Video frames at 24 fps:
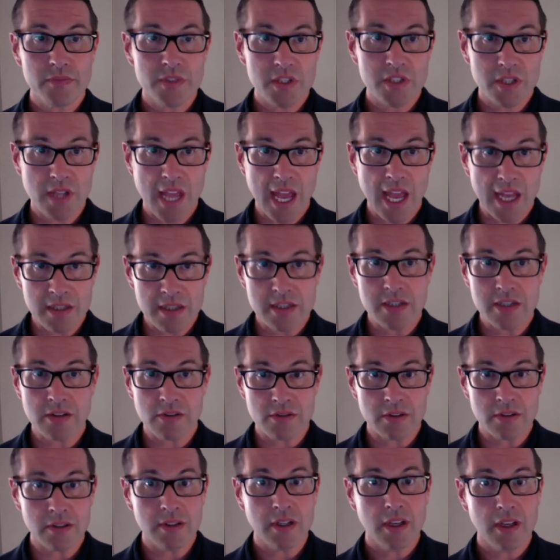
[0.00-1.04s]
and
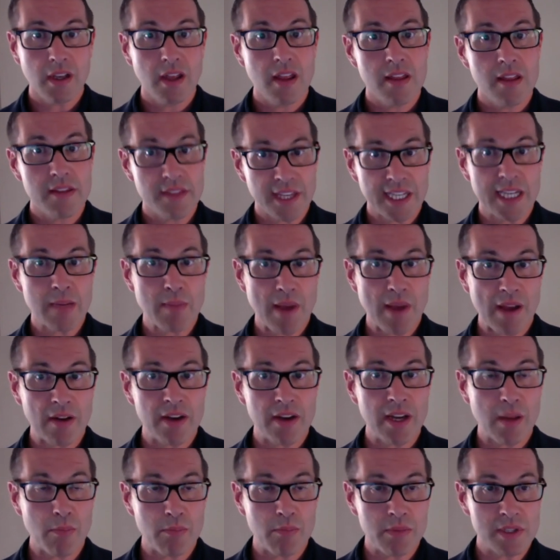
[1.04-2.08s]
children think about
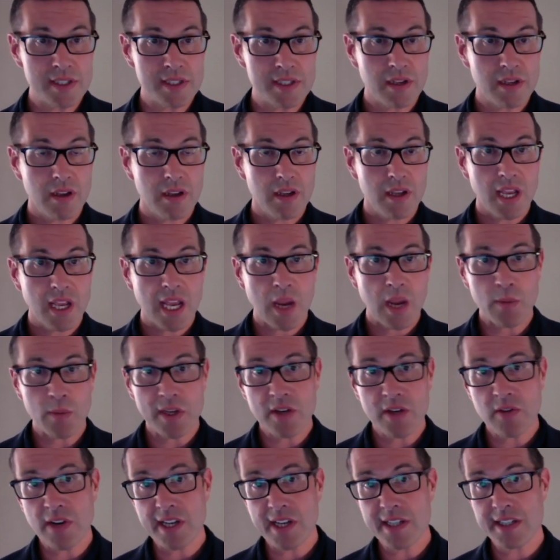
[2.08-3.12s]
numbers. And we
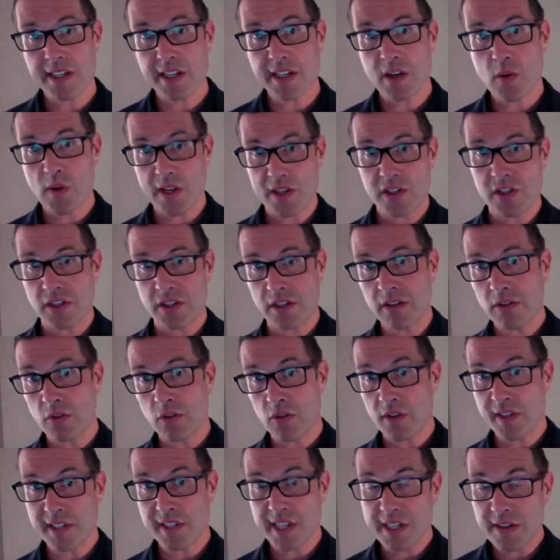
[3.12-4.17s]
created a question, or
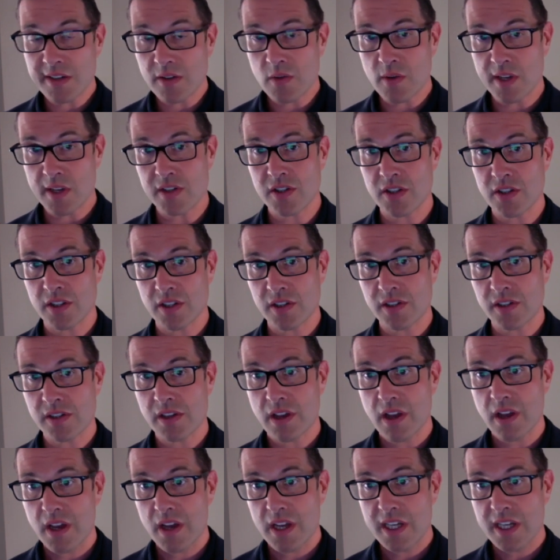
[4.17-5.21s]
a set of questions,
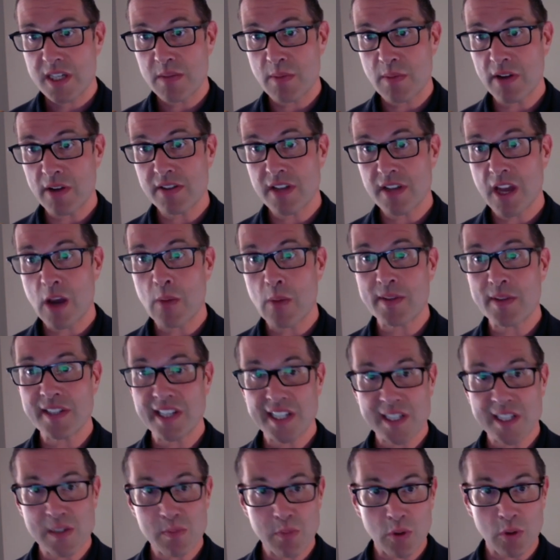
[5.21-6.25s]
to be able to help us
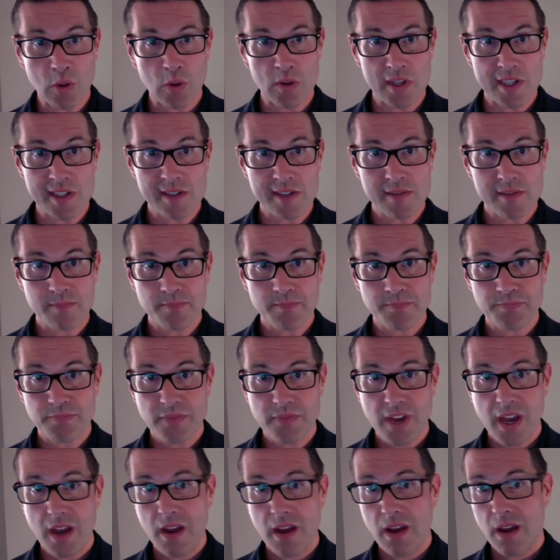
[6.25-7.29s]
explore this.
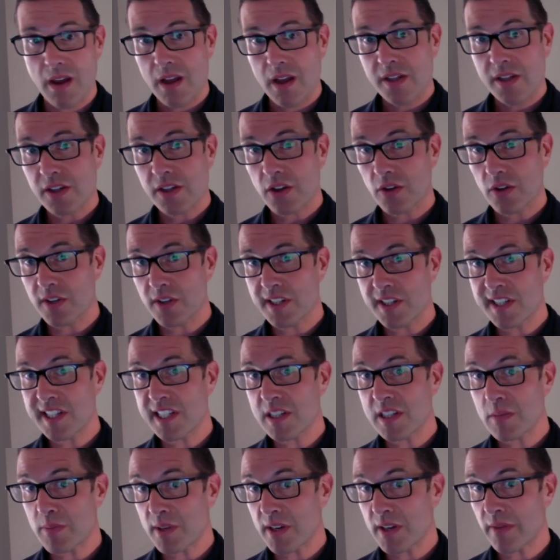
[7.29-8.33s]
So this is a
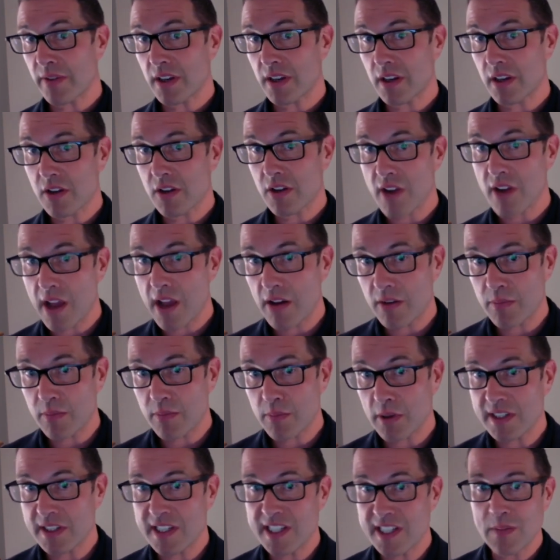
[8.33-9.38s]
bit of a crowd
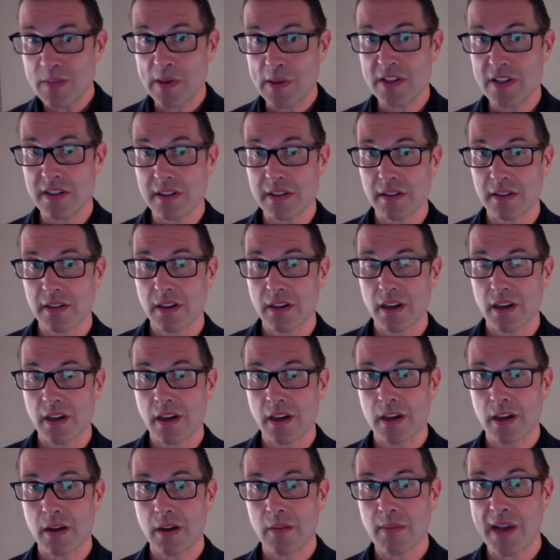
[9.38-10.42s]
participation
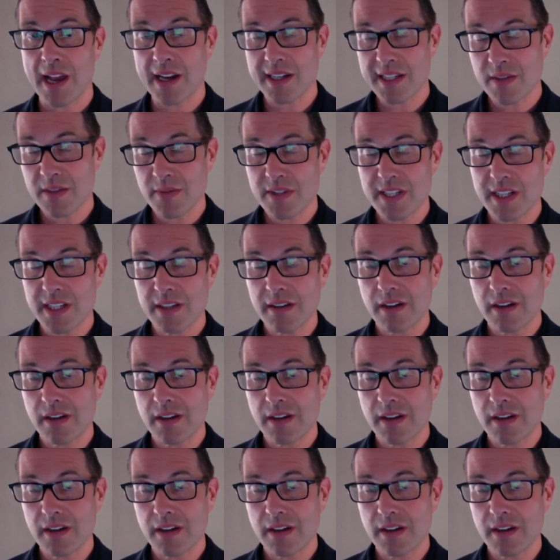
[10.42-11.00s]
activity,